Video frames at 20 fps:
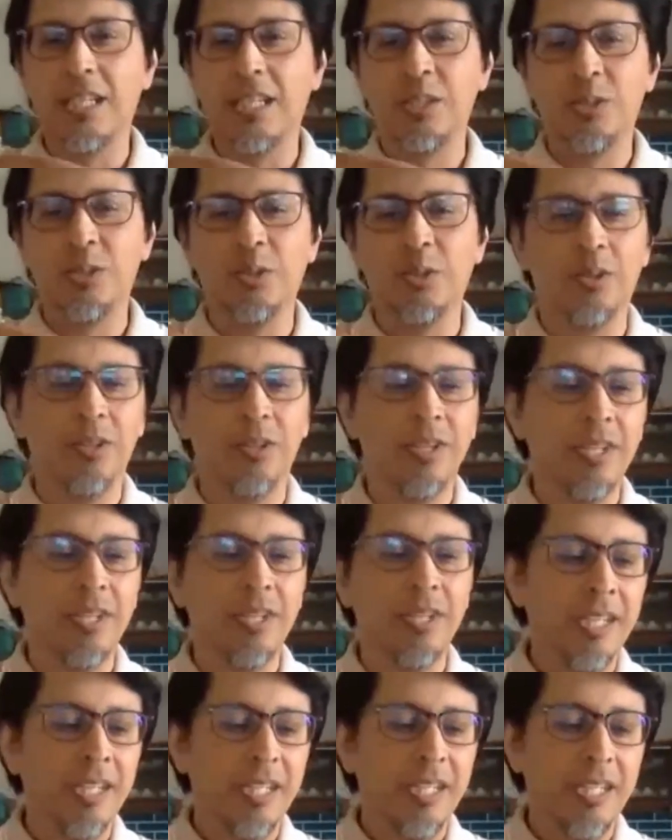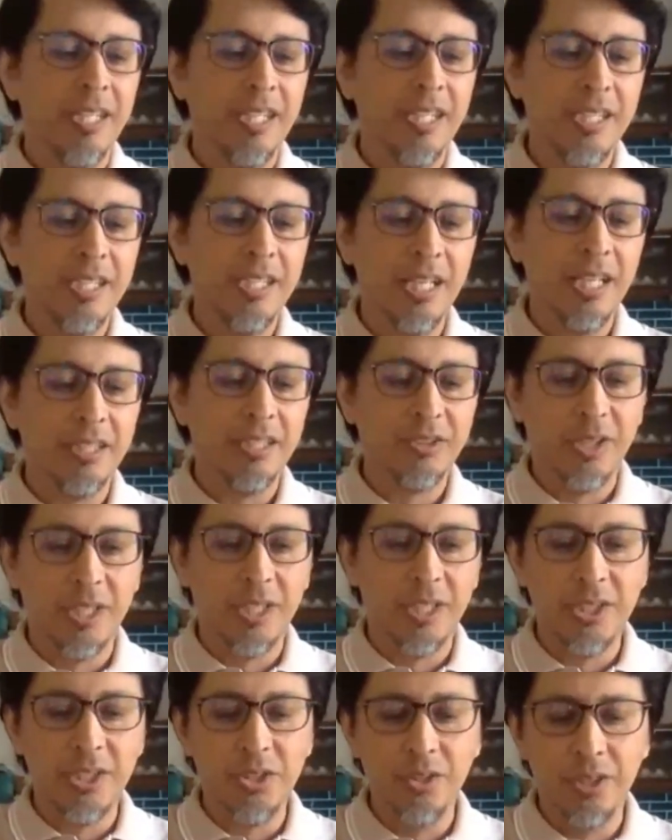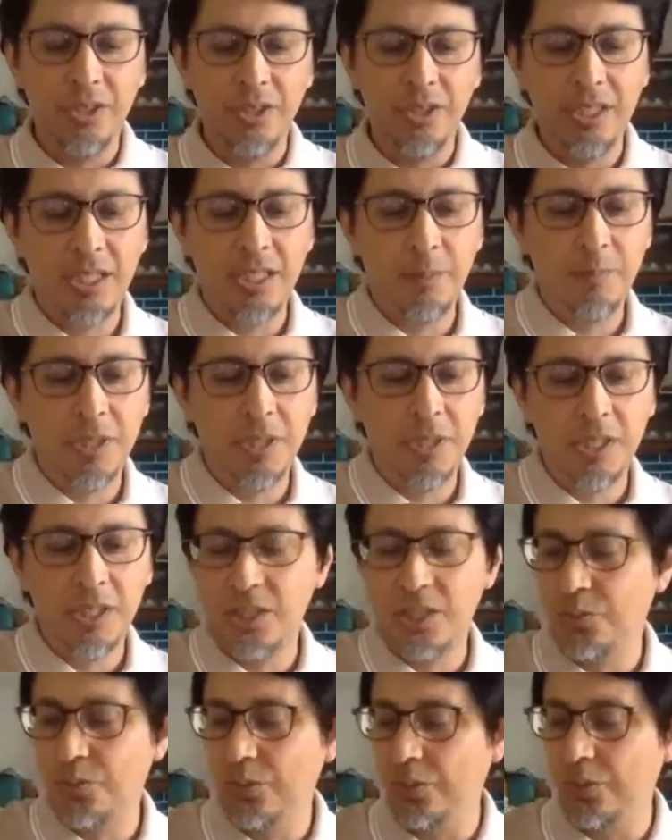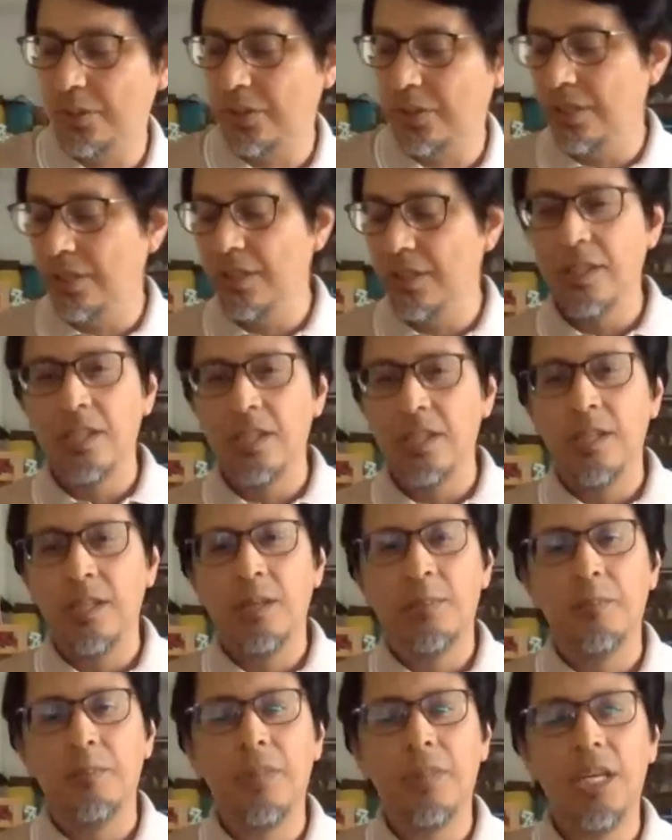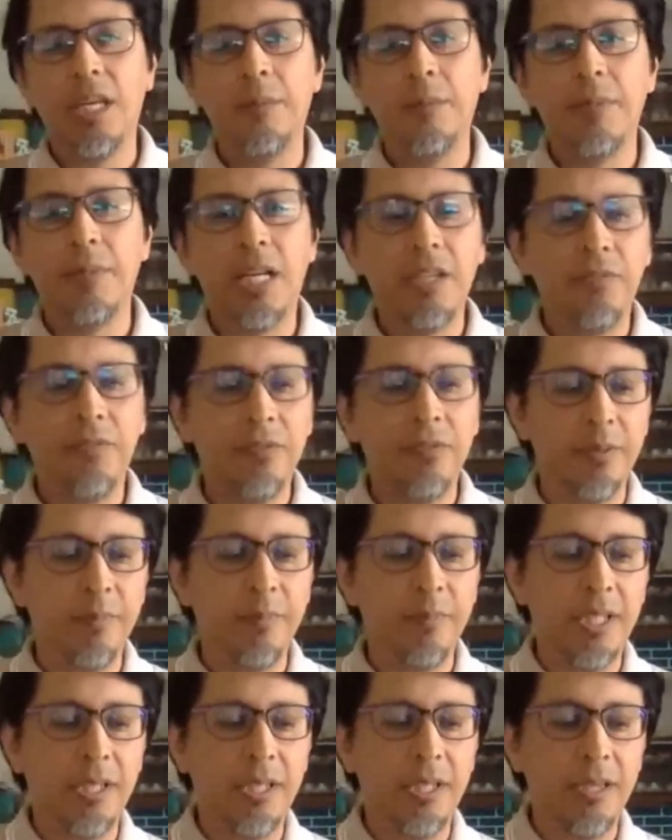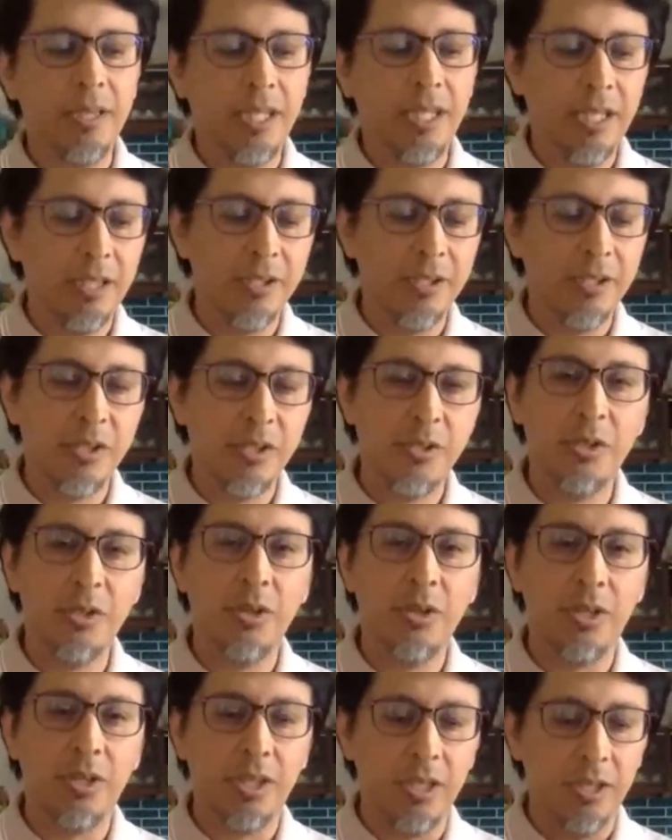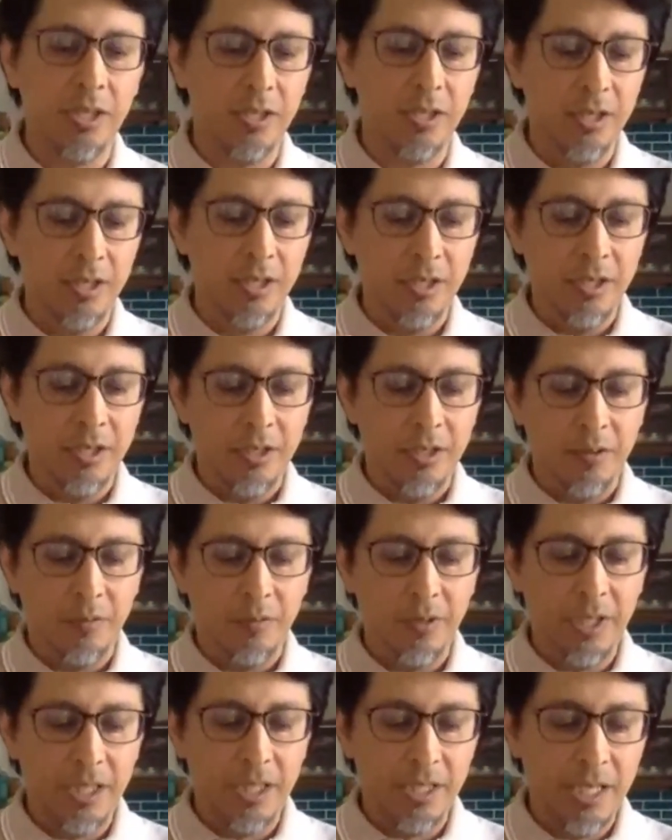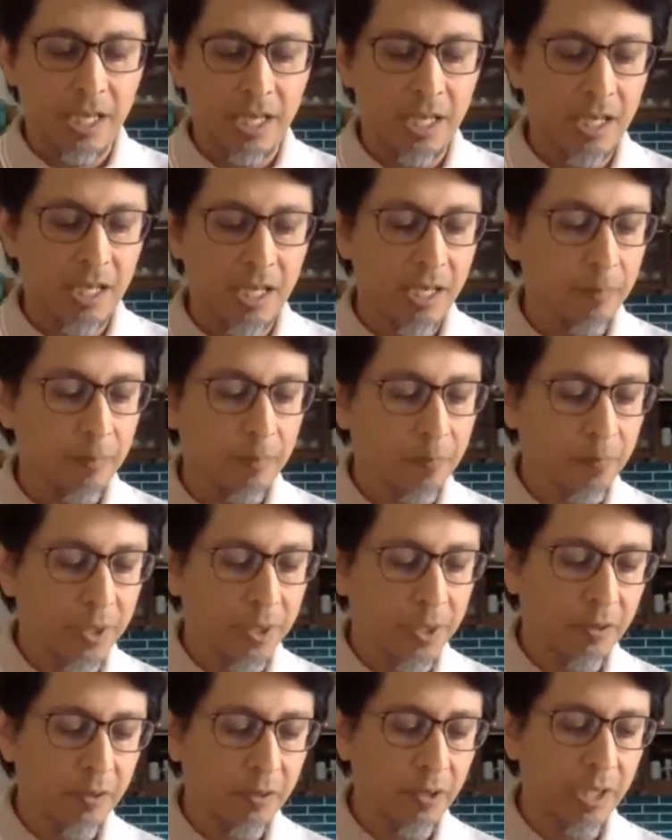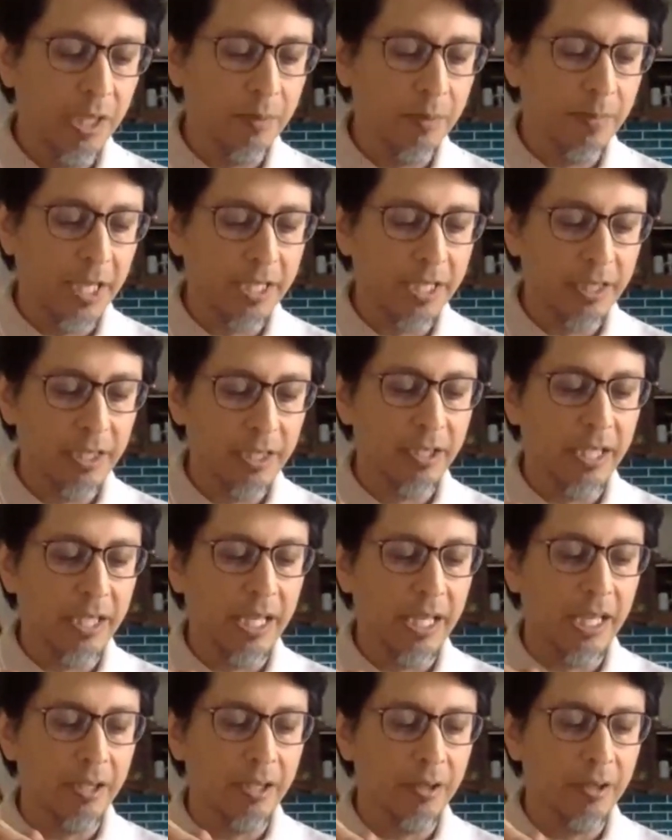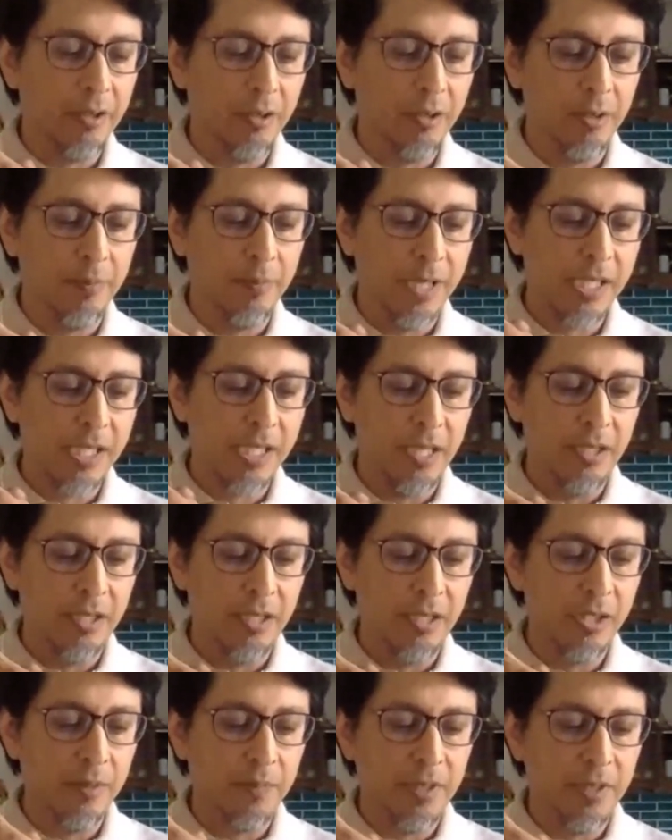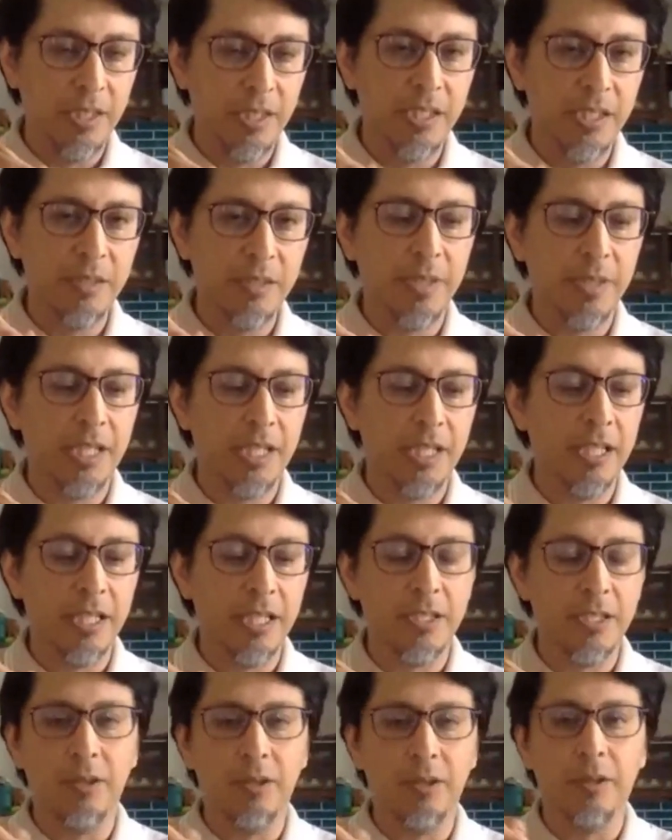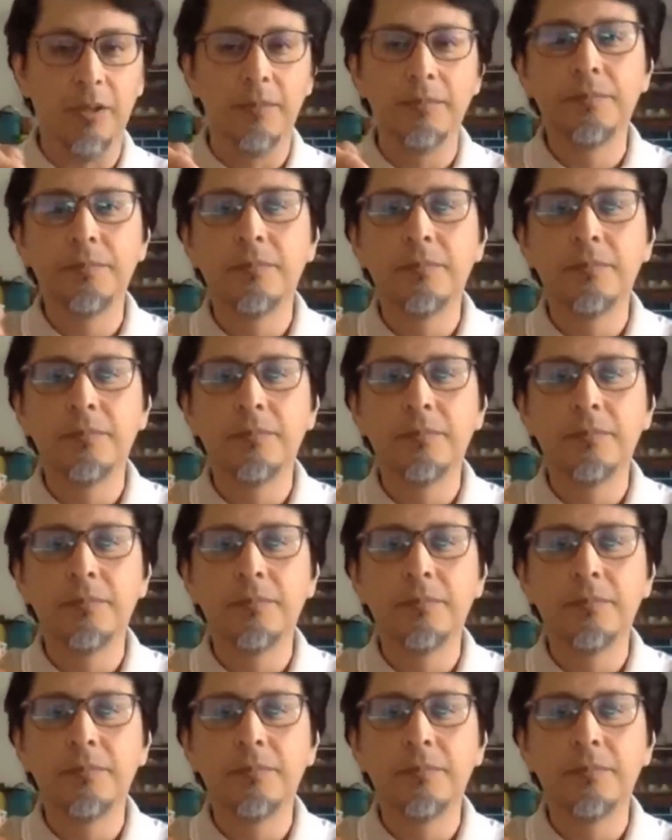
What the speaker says: natto. It's a traditional Japanese food made by fermenting soy with a peculiar bacteria called Bacillus subtilis bar natto.